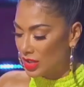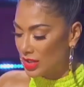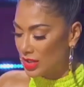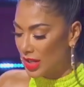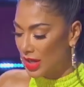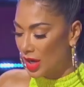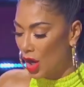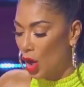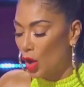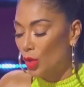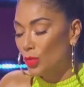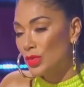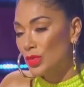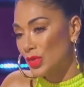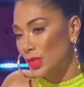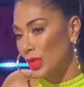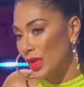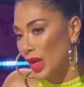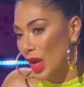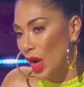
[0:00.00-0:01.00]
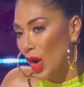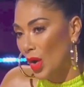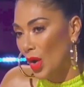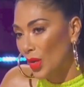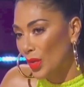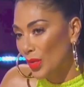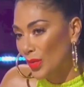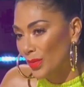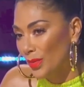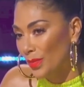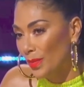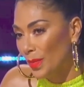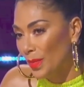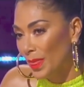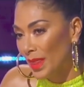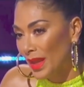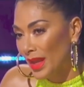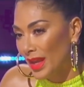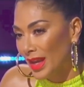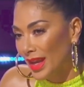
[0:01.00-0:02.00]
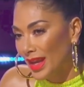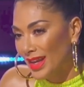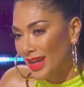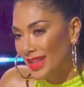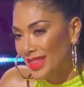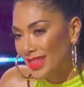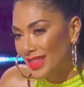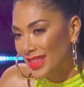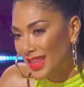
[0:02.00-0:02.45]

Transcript: said home sweet home. And I